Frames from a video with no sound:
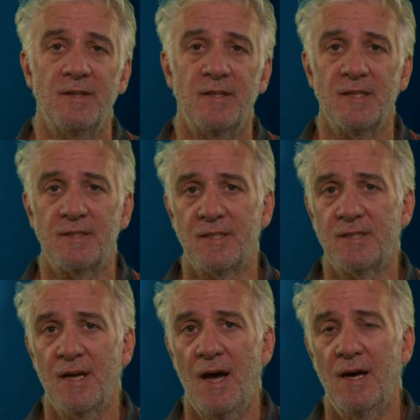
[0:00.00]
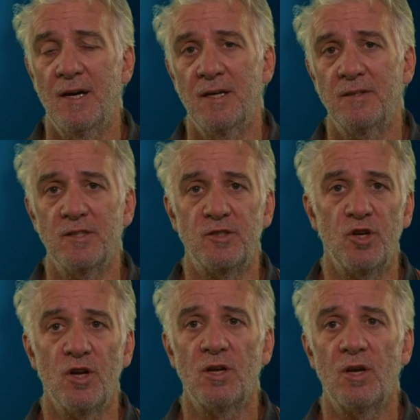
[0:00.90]
There's the
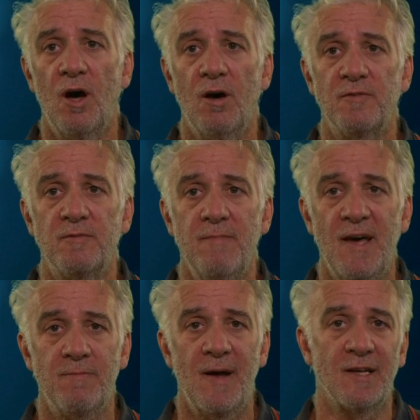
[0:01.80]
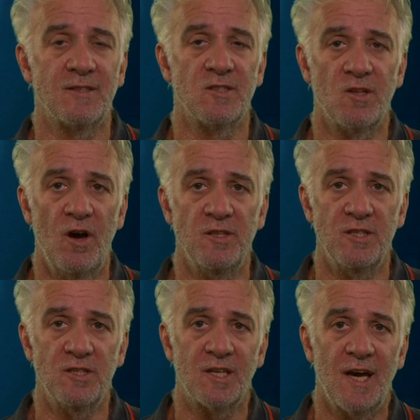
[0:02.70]
Journal of Mathematics and Science
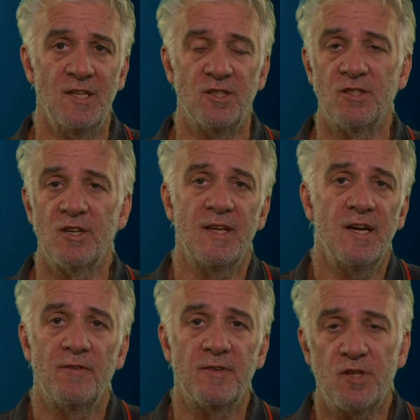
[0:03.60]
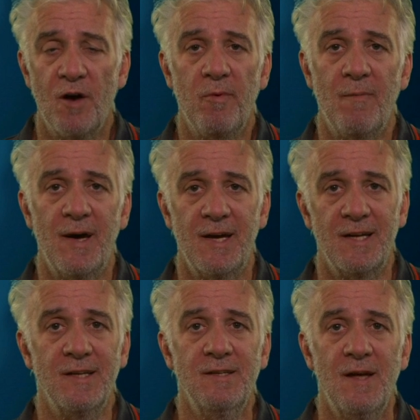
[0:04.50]
Education. So there, off the top of my
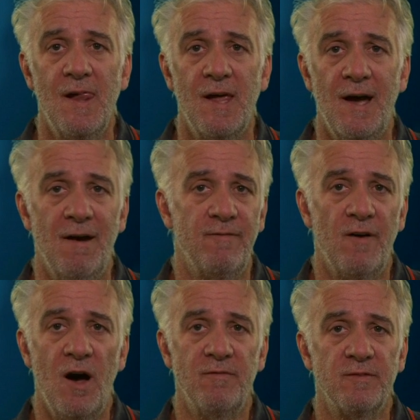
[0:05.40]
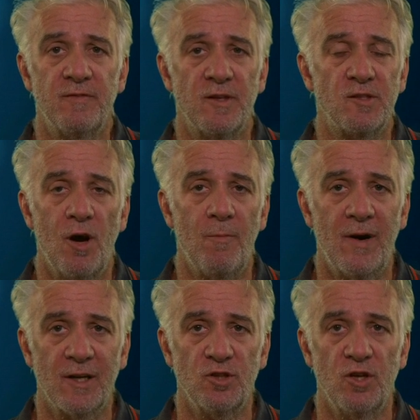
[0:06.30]
head, are 5 of the top
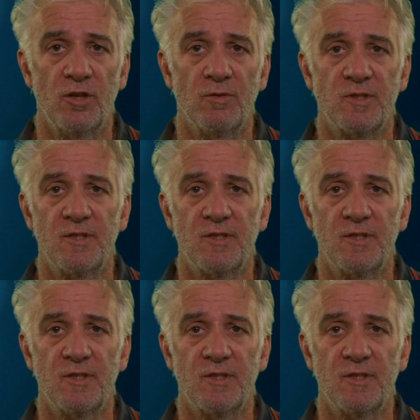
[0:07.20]
ranked journals.